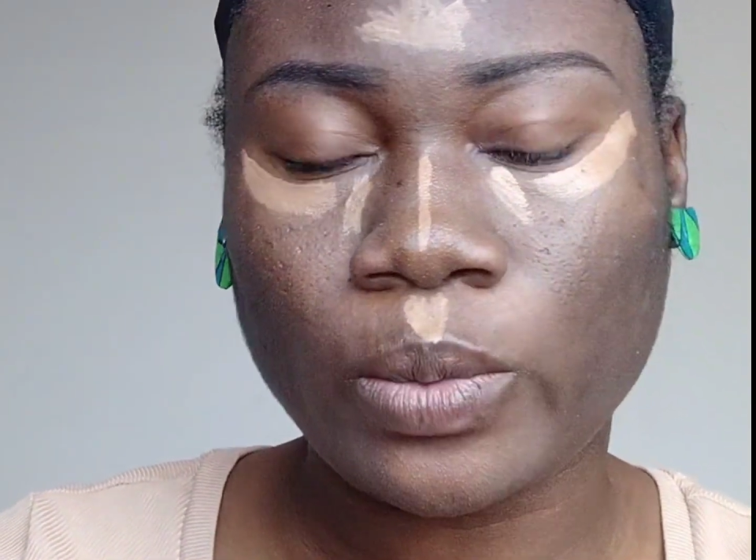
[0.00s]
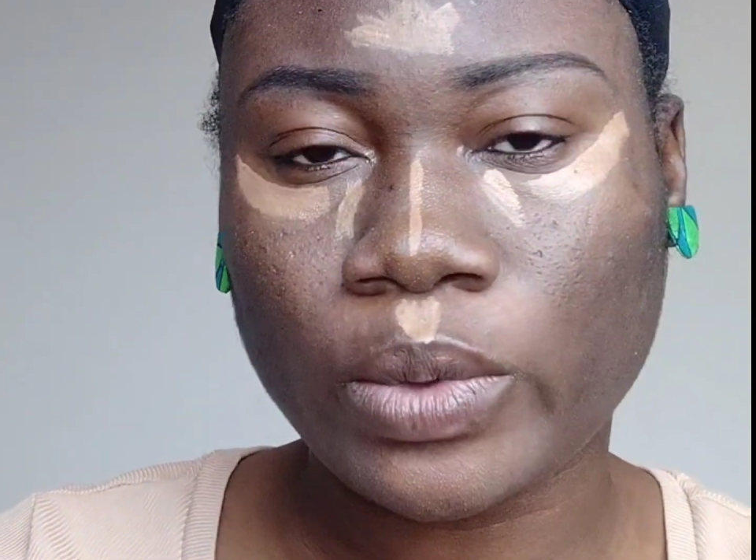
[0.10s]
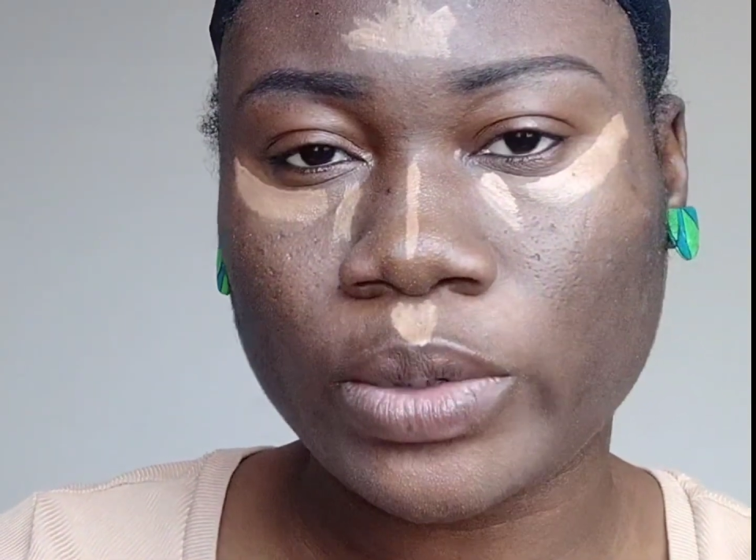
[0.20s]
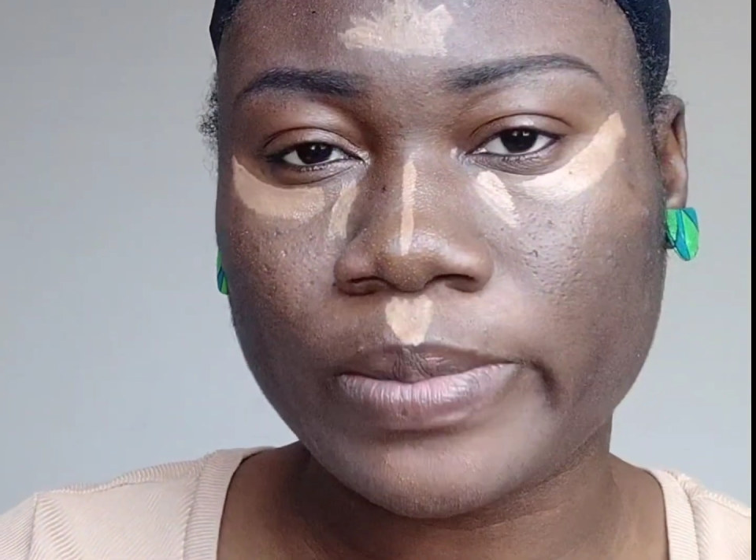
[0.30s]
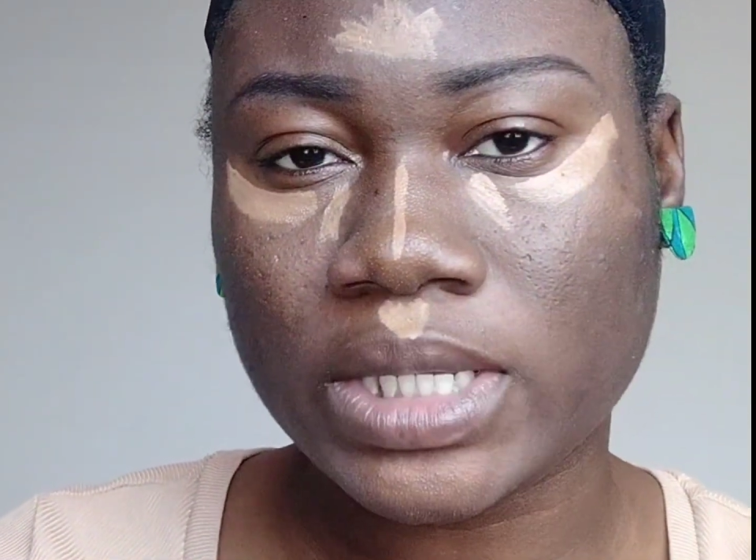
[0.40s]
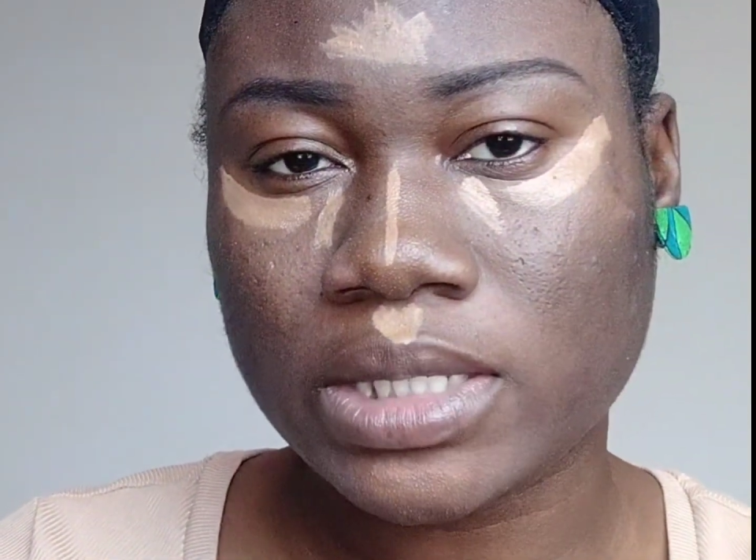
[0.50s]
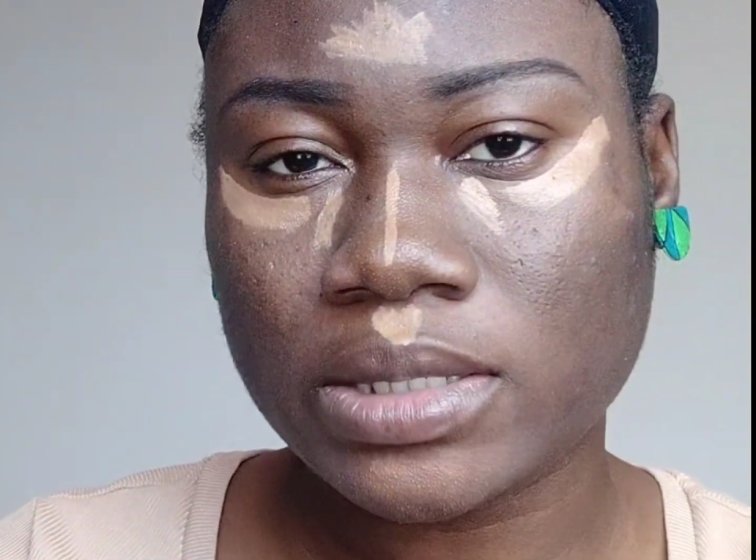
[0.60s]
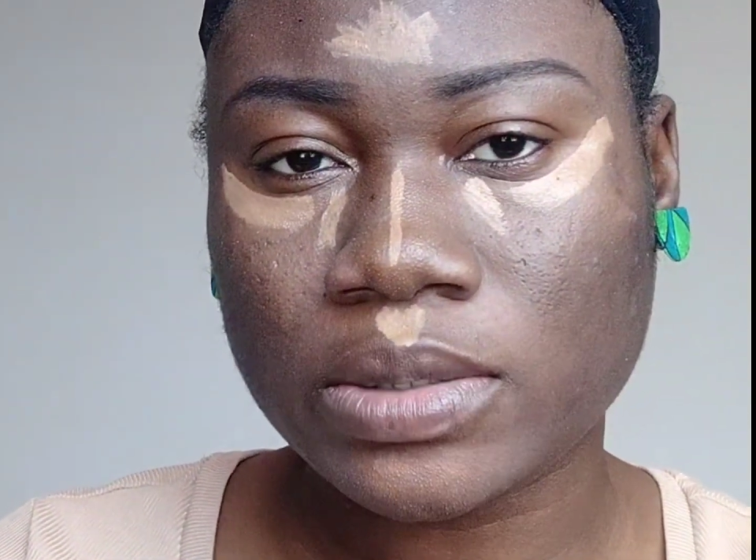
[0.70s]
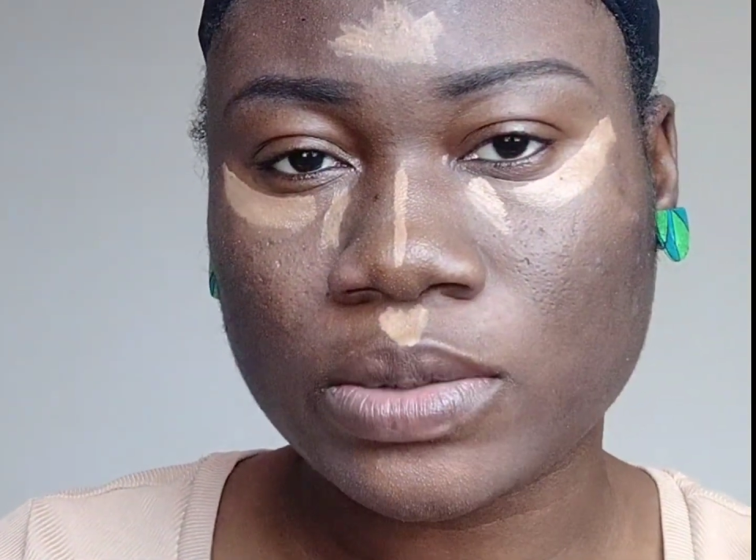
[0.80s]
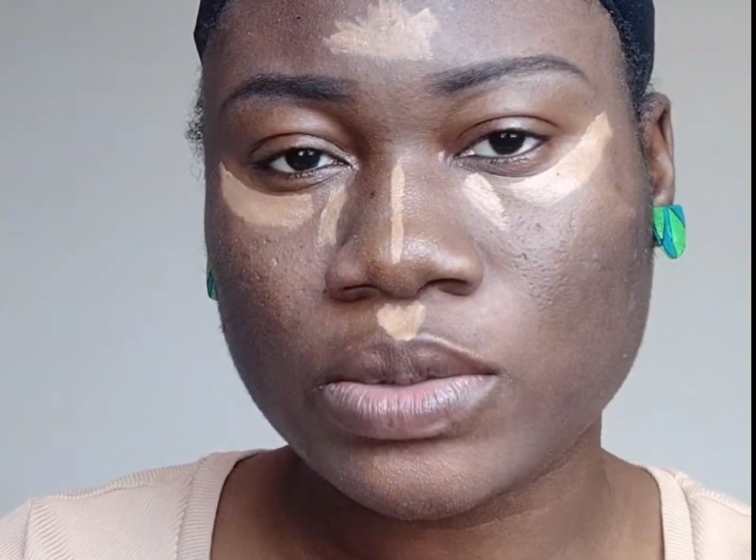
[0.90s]
1
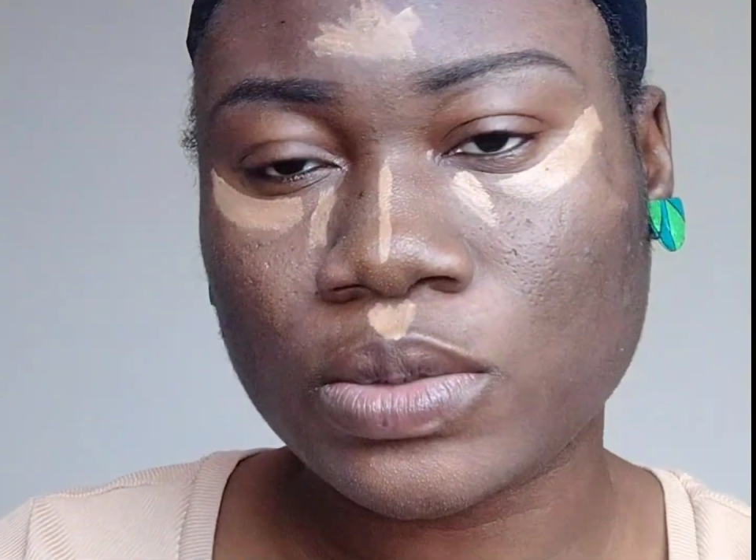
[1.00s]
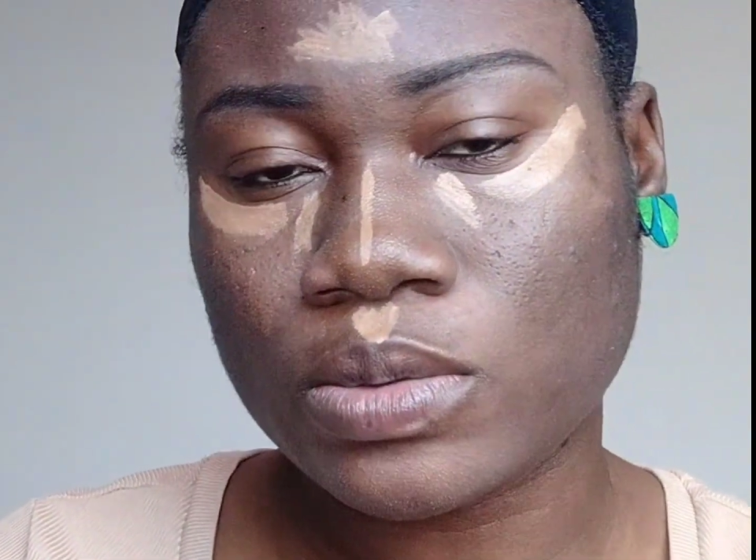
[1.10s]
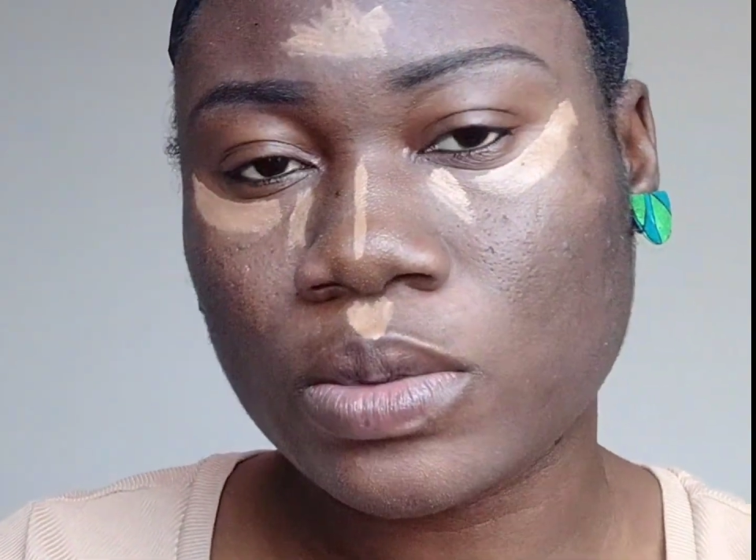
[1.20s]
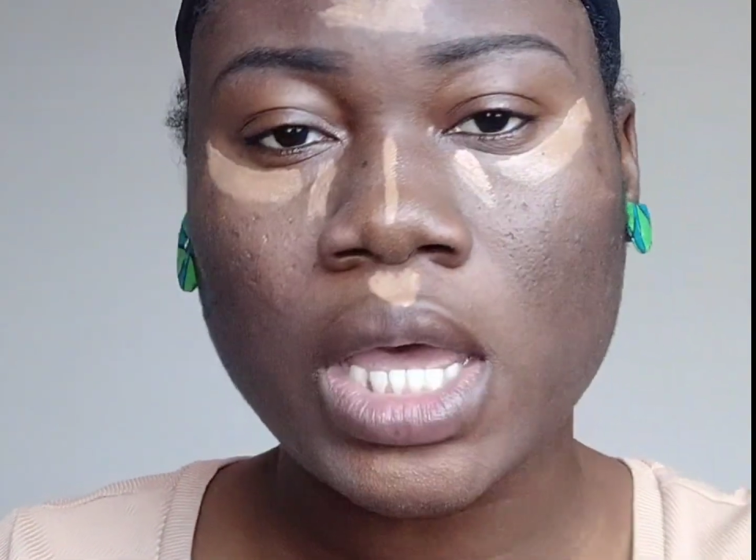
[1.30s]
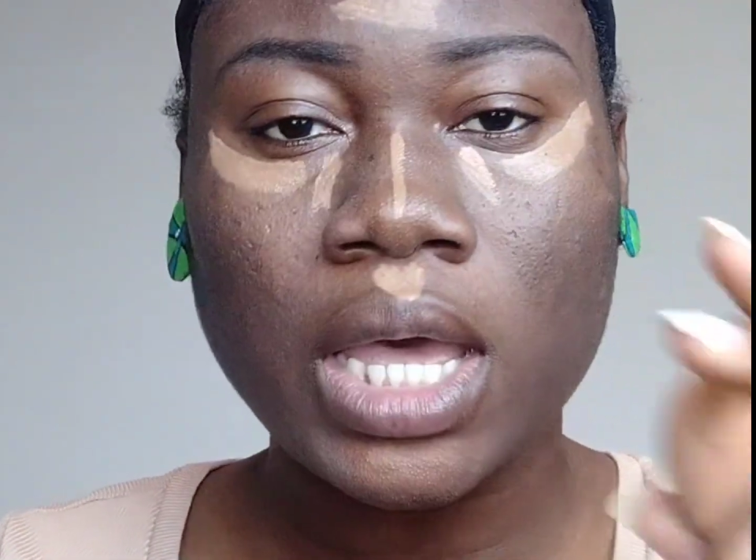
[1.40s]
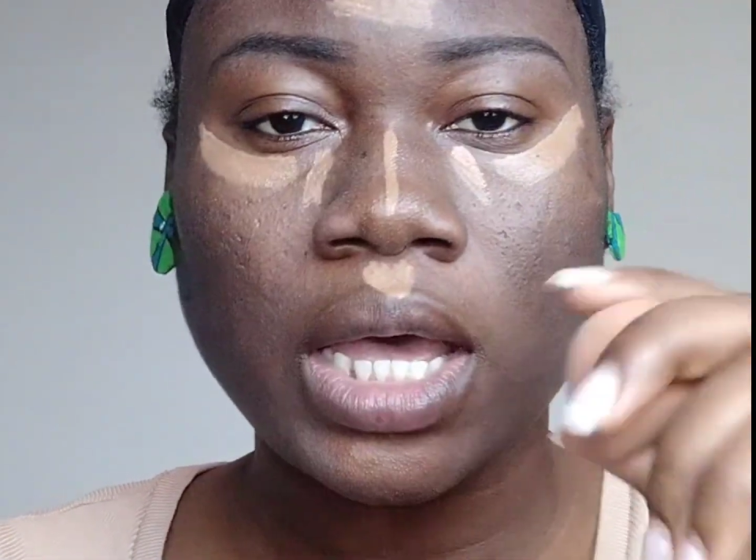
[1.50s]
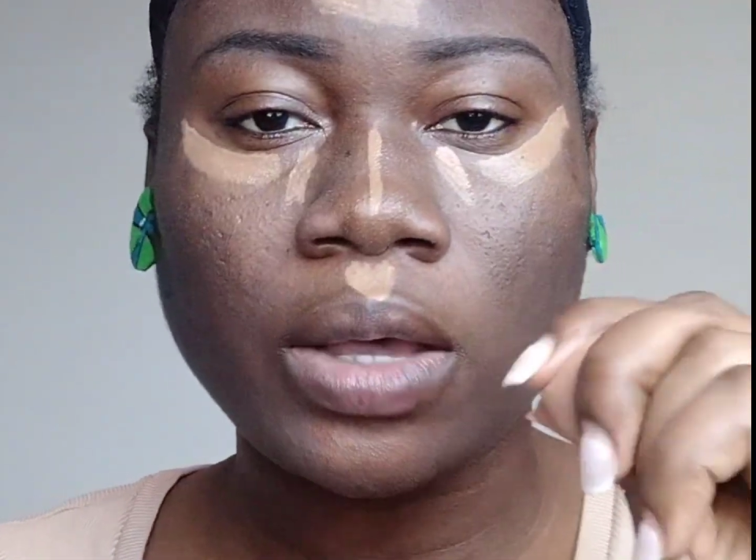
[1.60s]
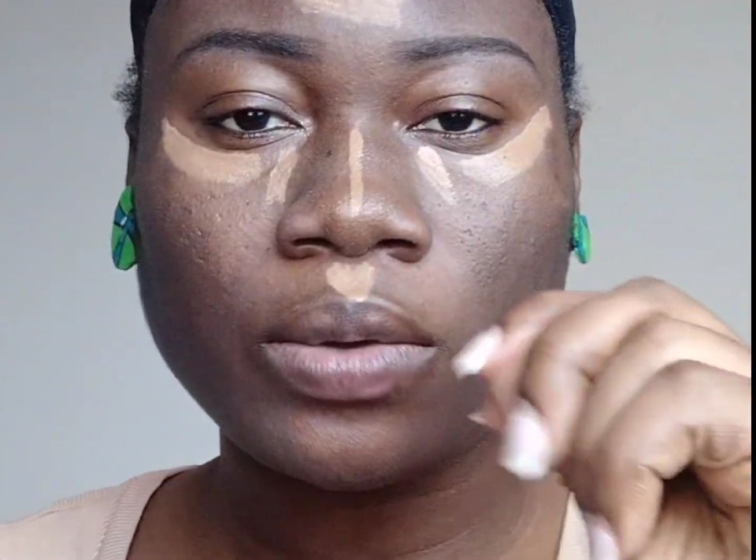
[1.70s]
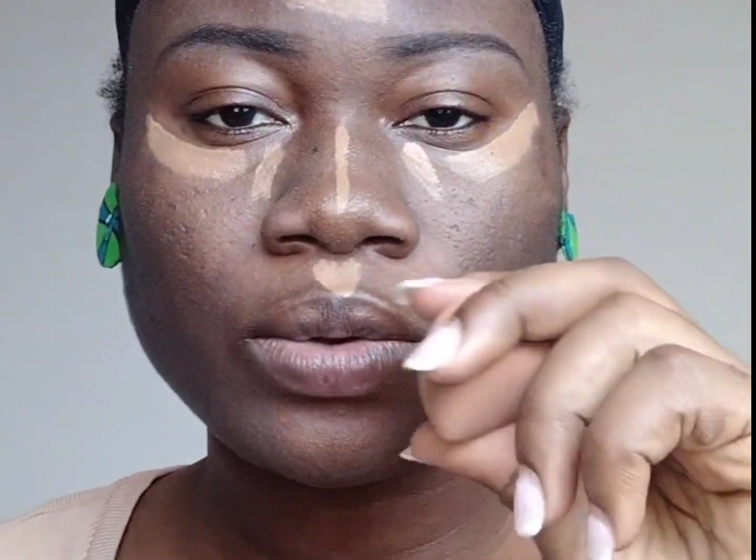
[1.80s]
minute or two. I'll